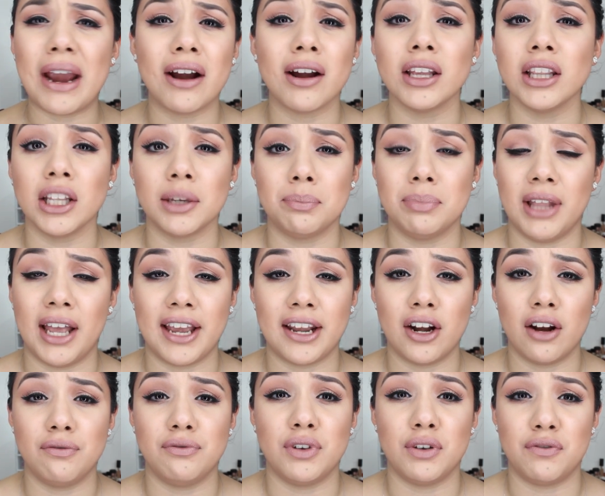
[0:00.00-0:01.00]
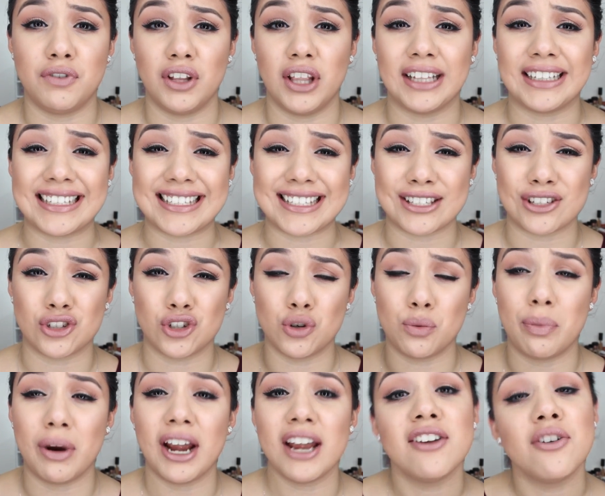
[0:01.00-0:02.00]
pair a lip liner if you feel like is
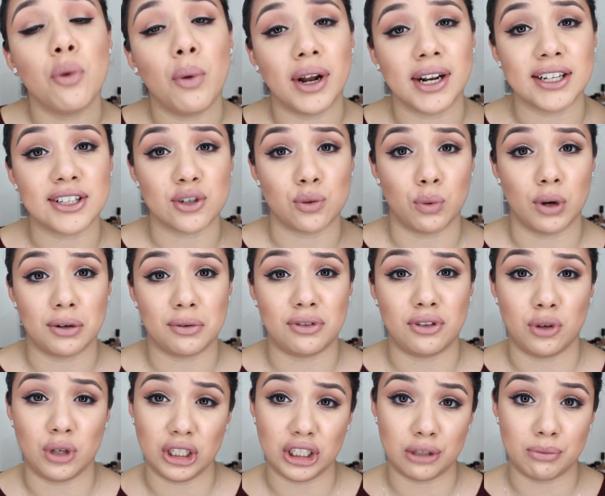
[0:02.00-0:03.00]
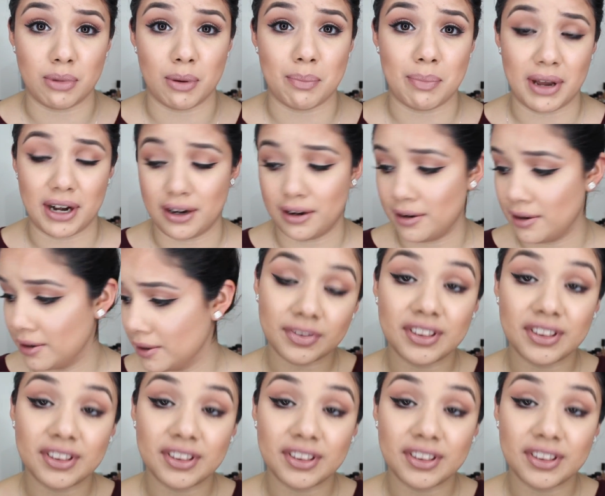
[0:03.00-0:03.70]
too bright, you want it to work with you a little bit better.